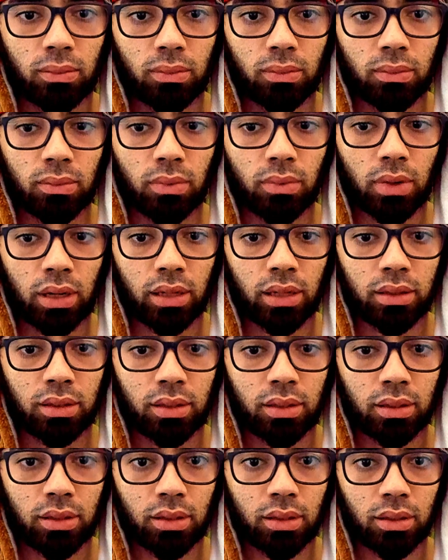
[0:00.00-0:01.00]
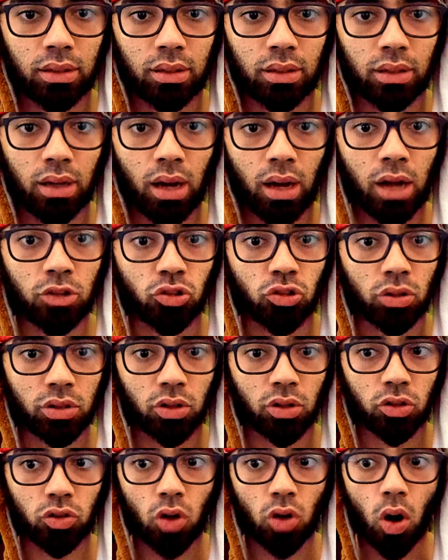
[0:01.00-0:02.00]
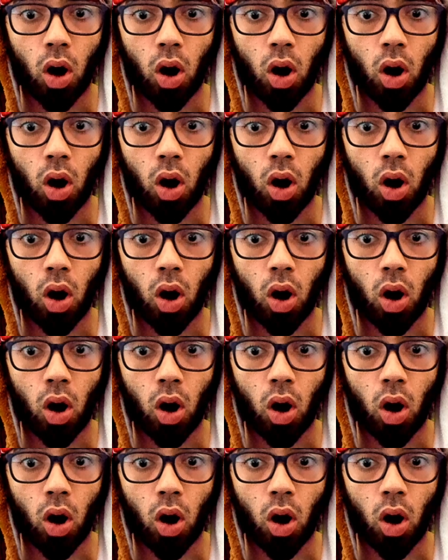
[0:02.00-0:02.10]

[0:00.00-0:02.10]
What? Ah, you're not the-